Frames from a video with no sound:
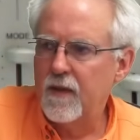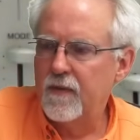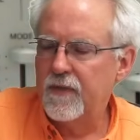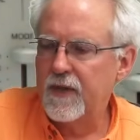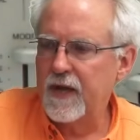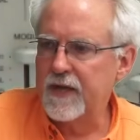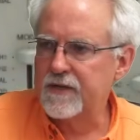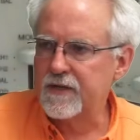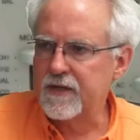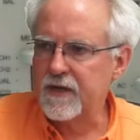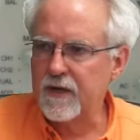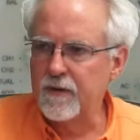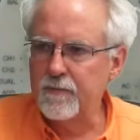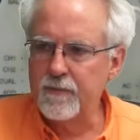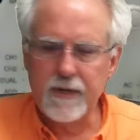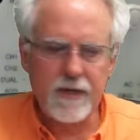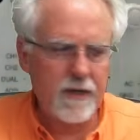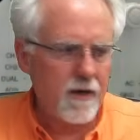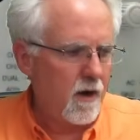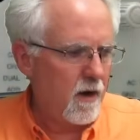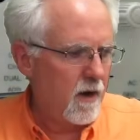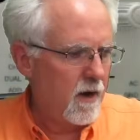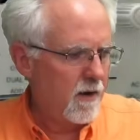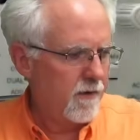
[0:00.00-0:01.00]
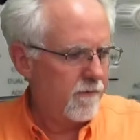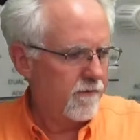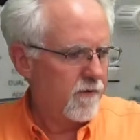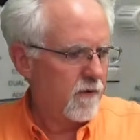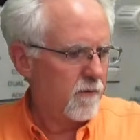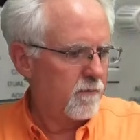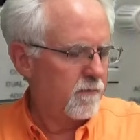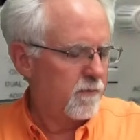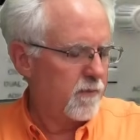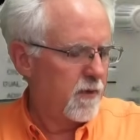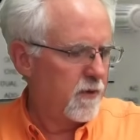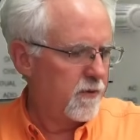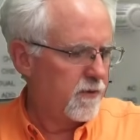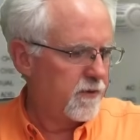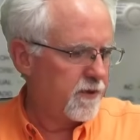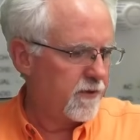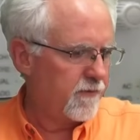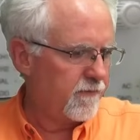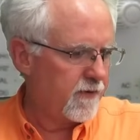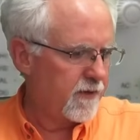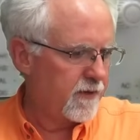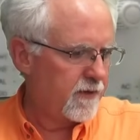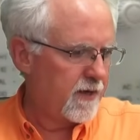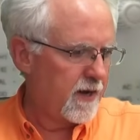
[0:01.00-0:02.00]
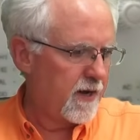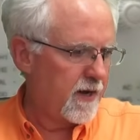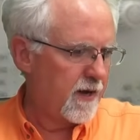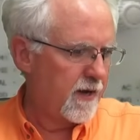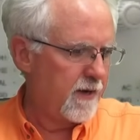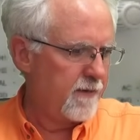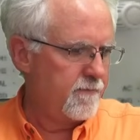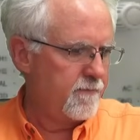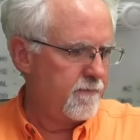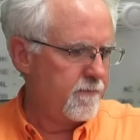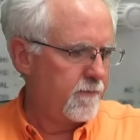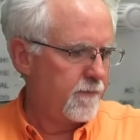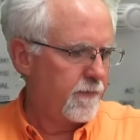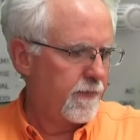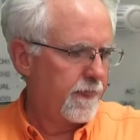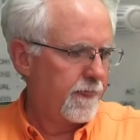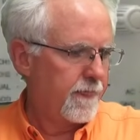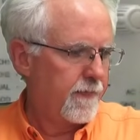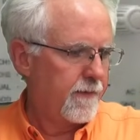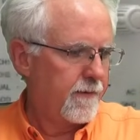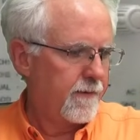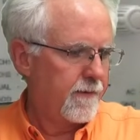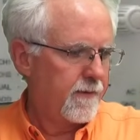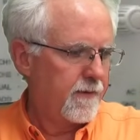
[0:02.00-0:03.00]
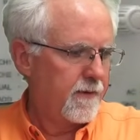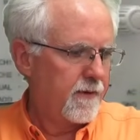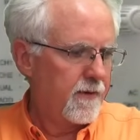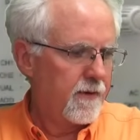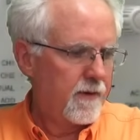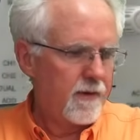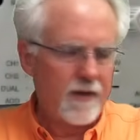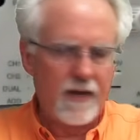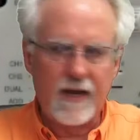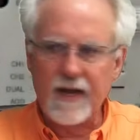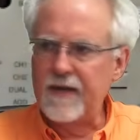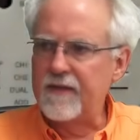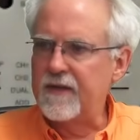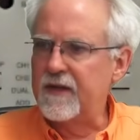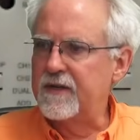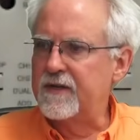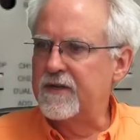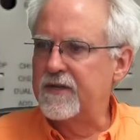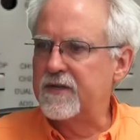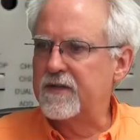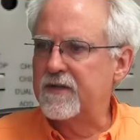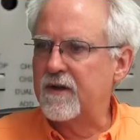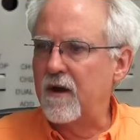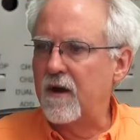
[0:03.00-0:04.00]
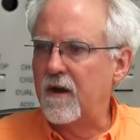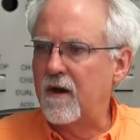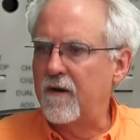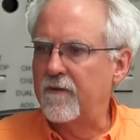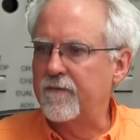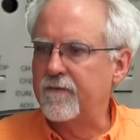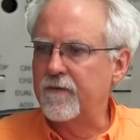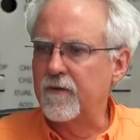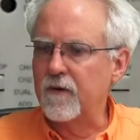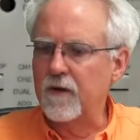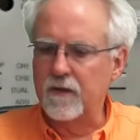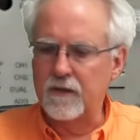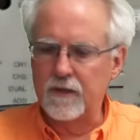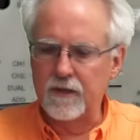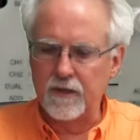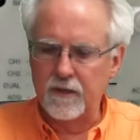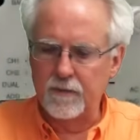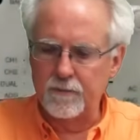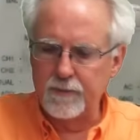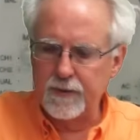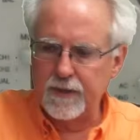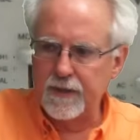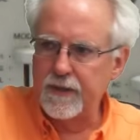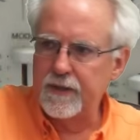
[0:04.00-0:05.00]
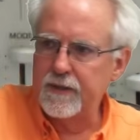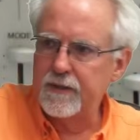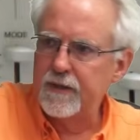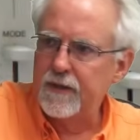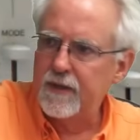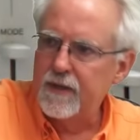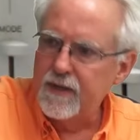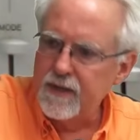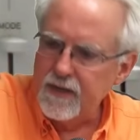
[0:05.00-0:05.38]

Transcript: That's going to be on for most of the time and then just off for a little bit.